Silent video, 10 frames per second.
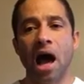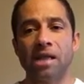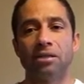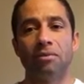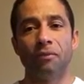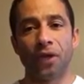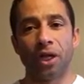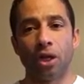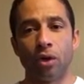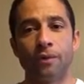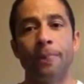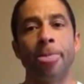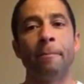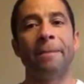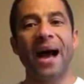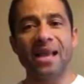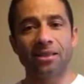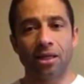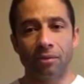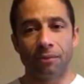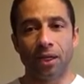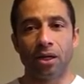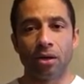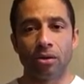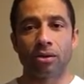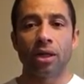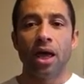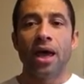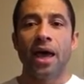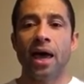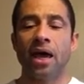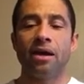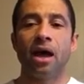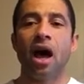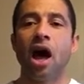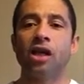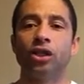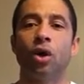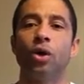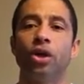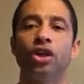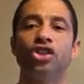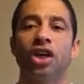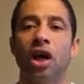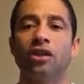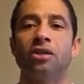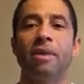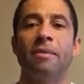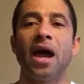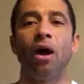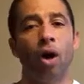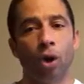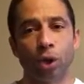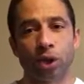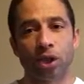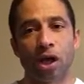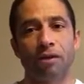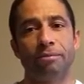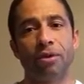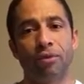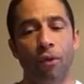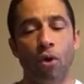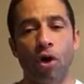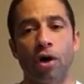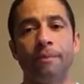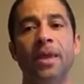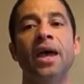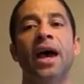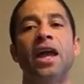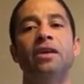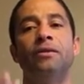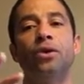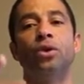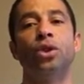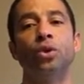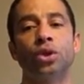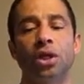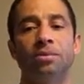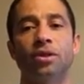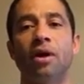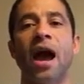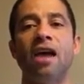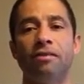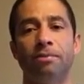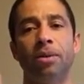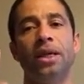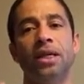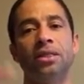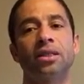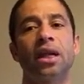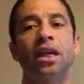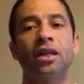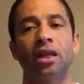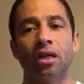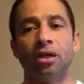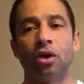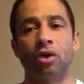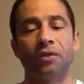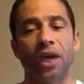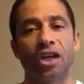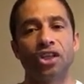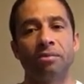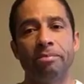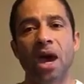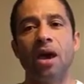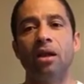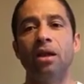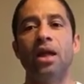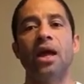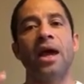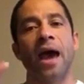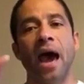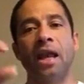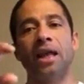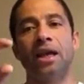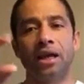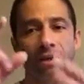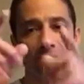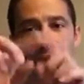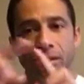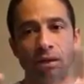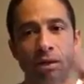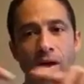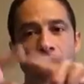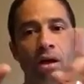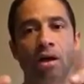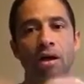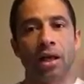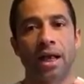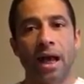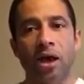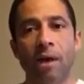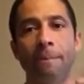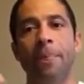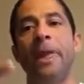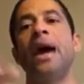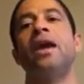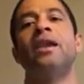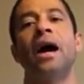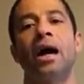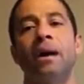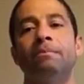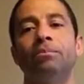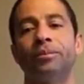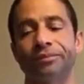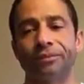awesome videos, positive videos. And also, you can check out some of my old stuff before. And if you do subscribe, please hit the little notification bell and let it light up. And